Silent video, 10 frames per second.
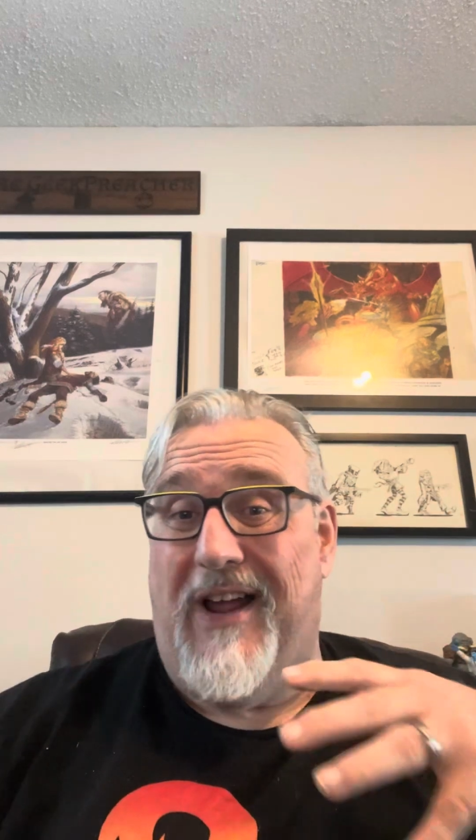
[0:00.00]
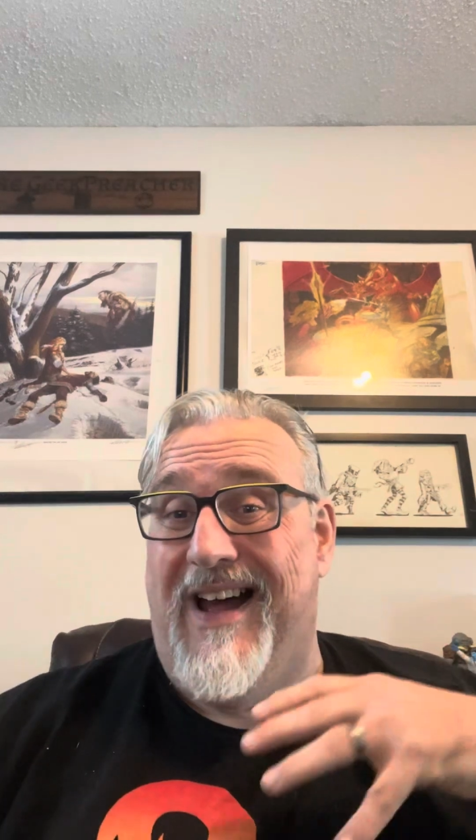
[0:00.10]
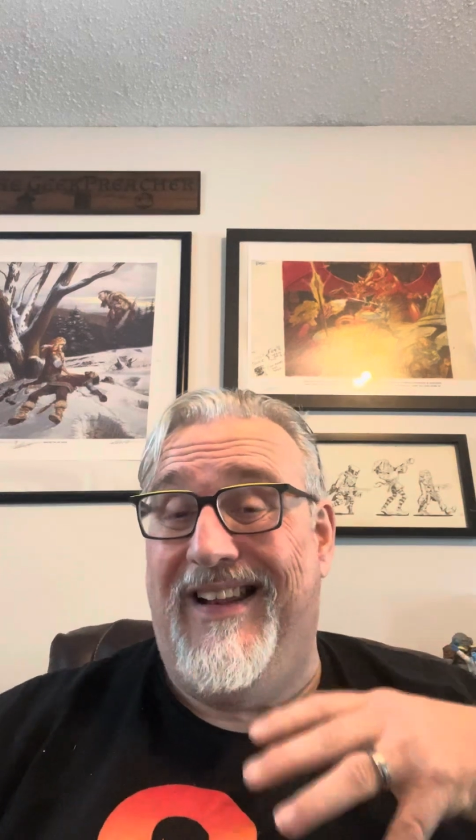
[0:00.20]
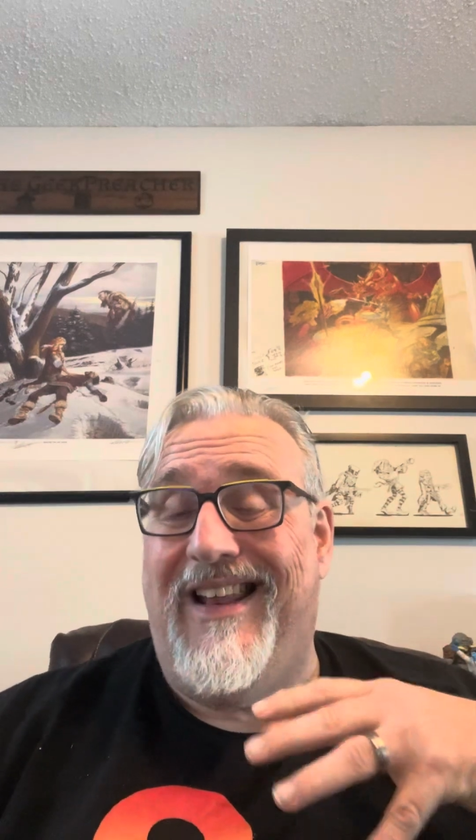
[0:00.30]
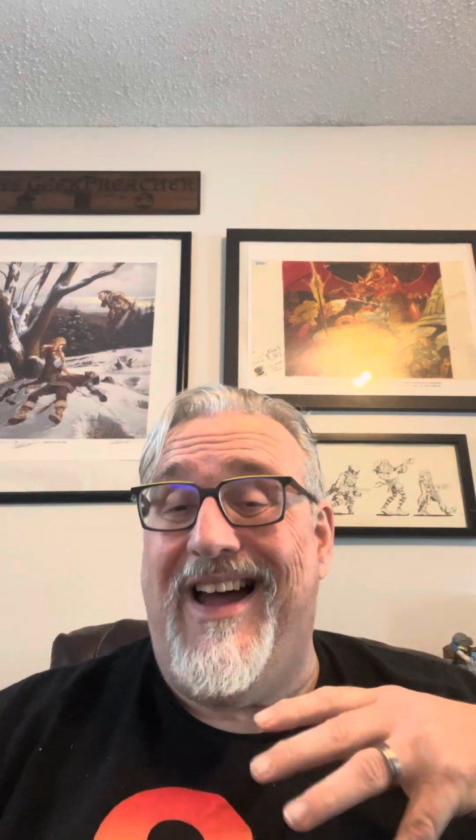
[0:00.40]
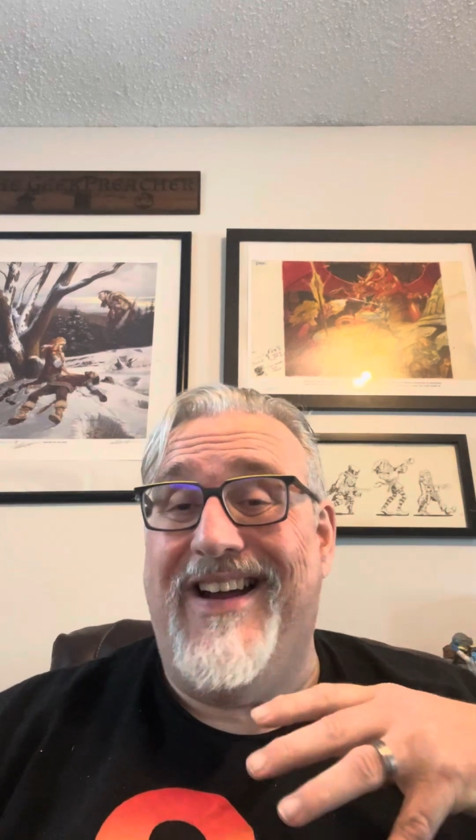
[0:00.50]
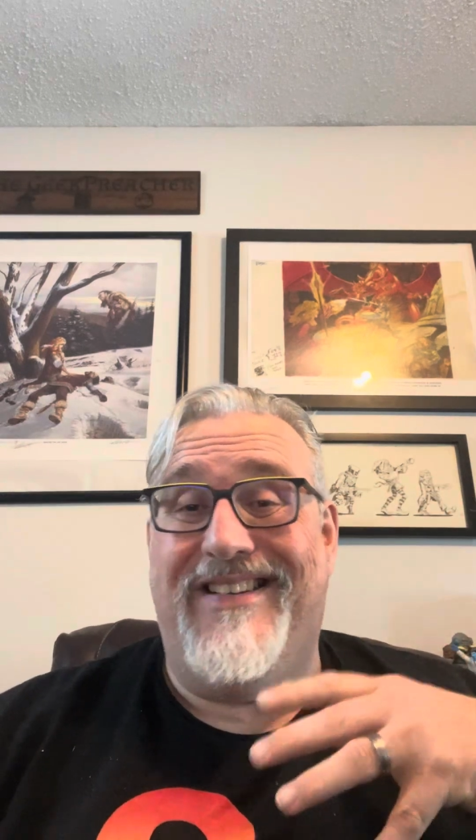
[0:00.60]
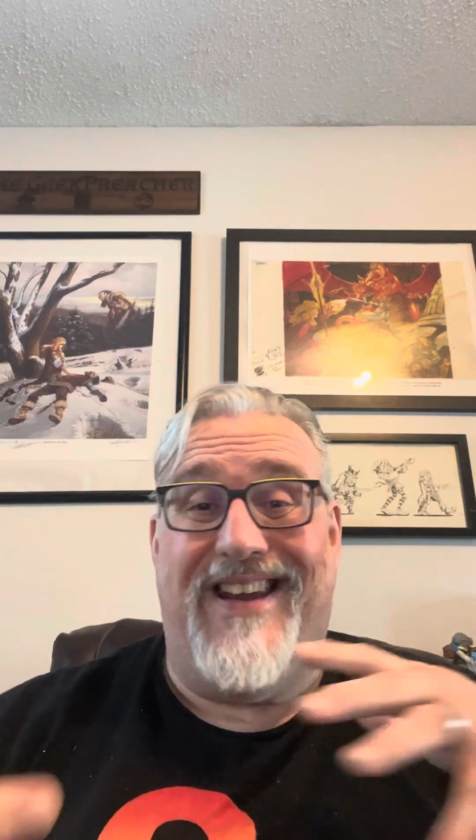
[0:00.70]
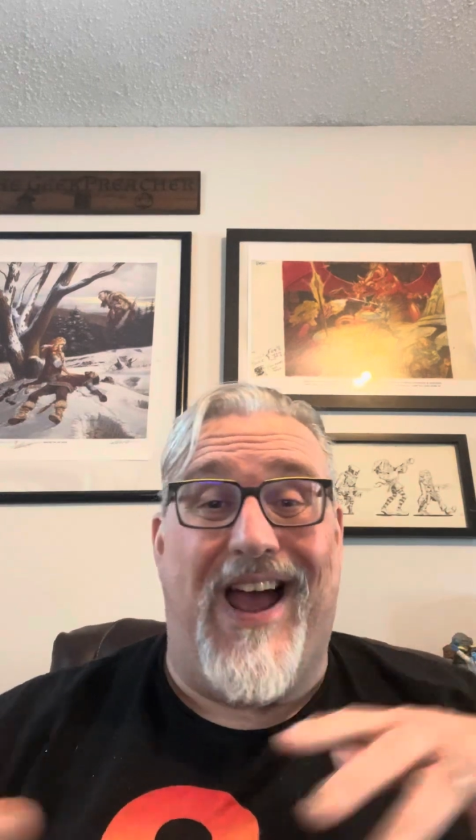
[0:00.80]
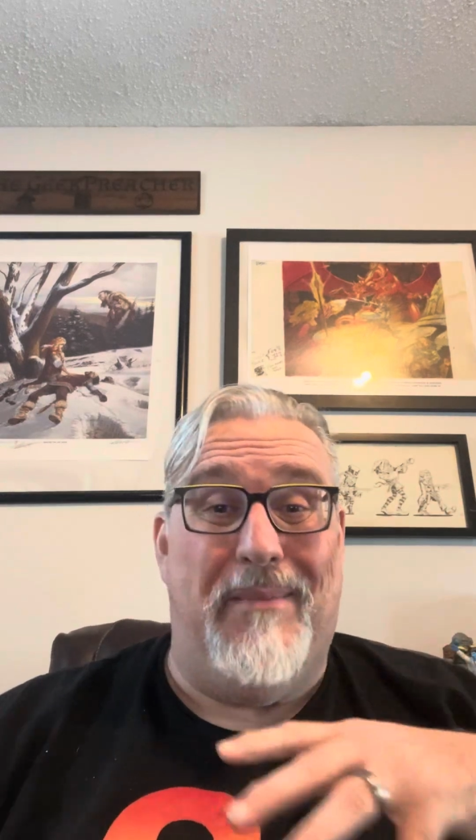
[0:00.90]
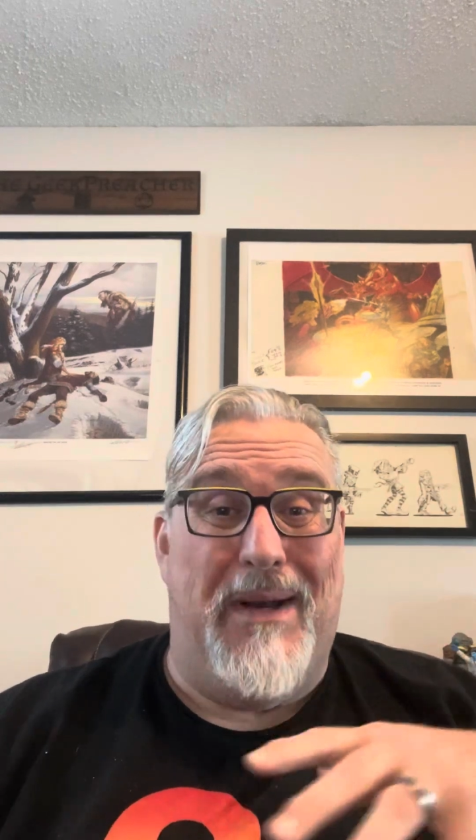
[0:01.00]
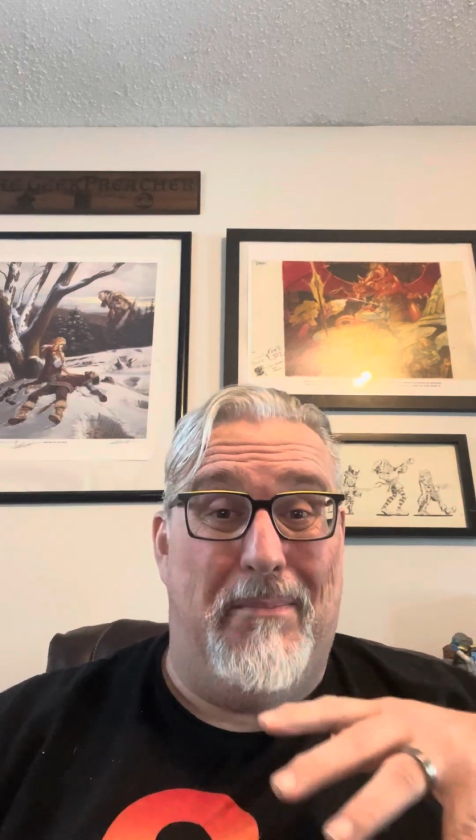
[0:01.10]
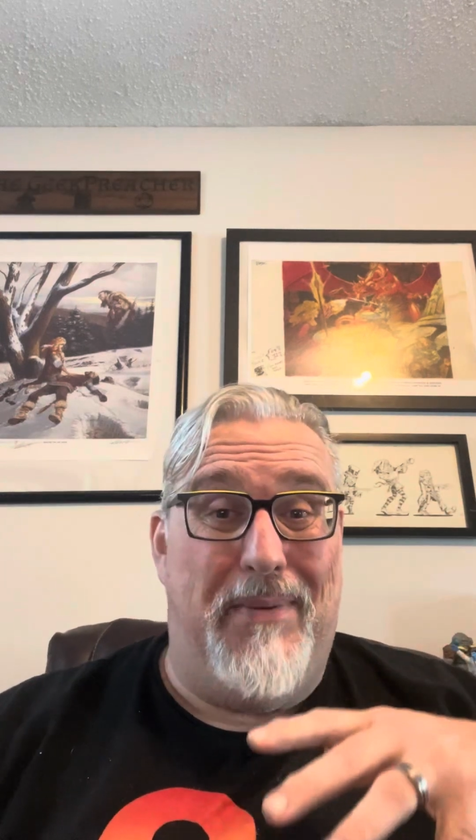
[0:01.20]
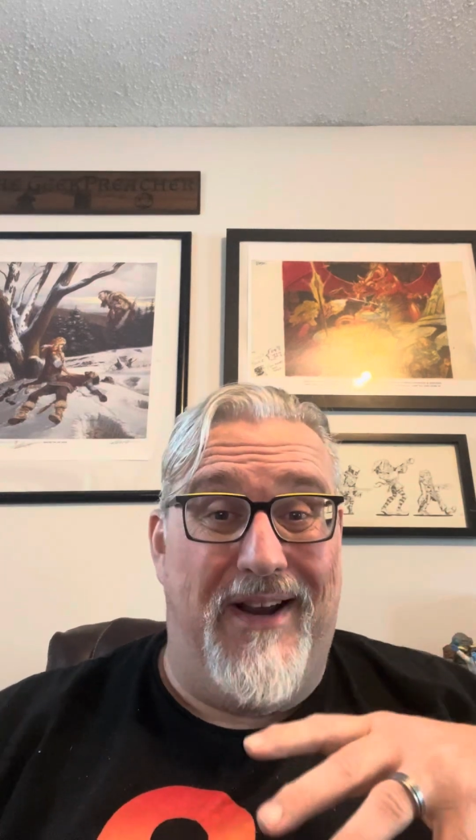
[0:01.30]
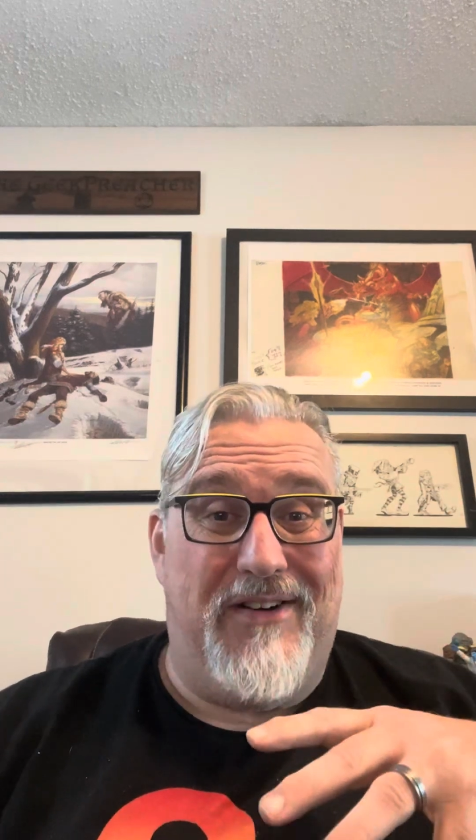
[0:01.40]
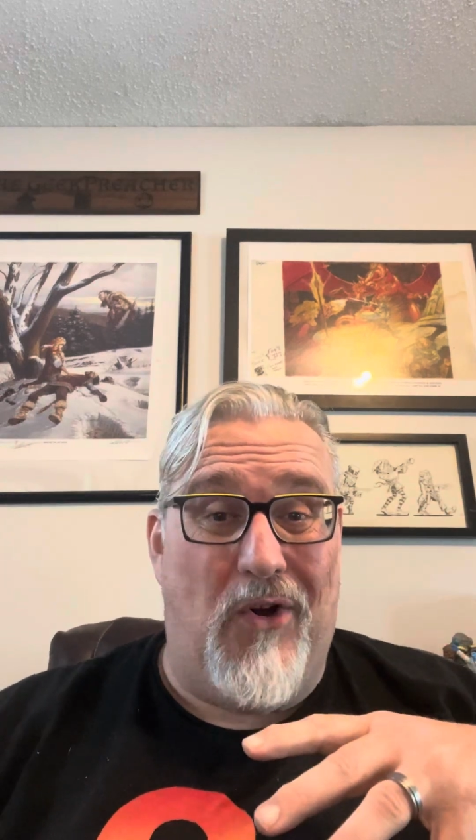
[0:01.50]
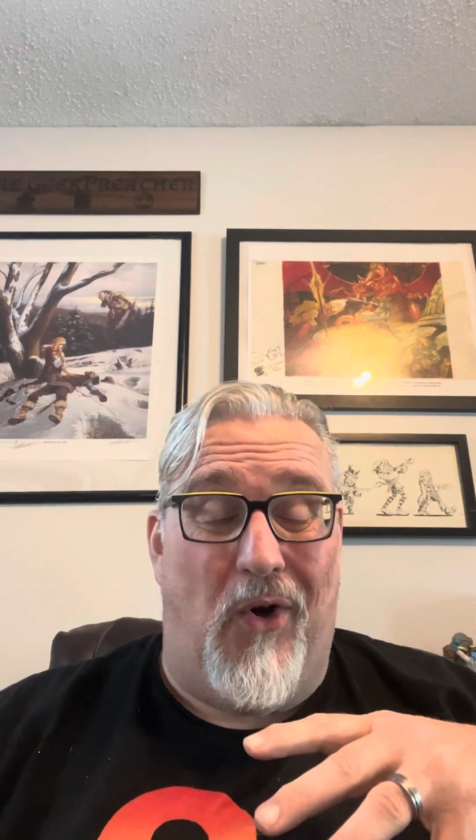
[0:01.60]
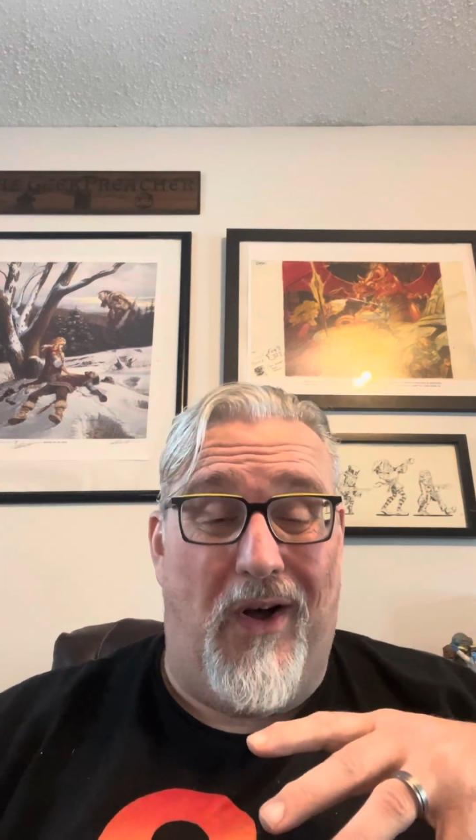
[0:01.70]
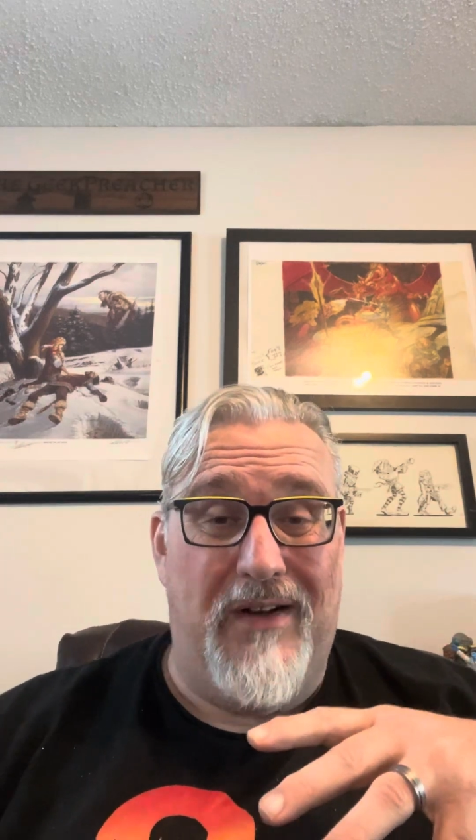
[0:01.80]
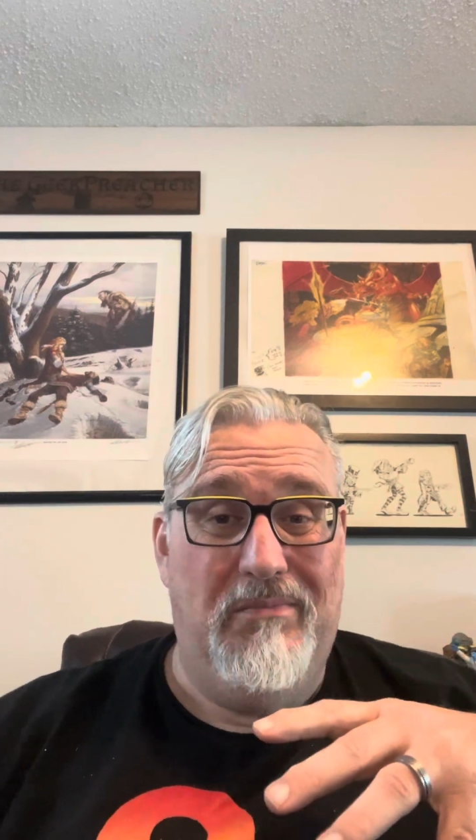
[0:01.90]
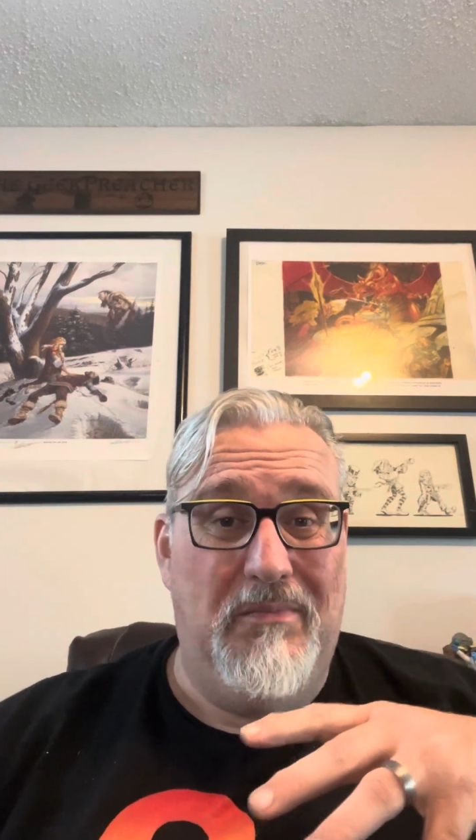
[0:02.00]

I liked got me picked on.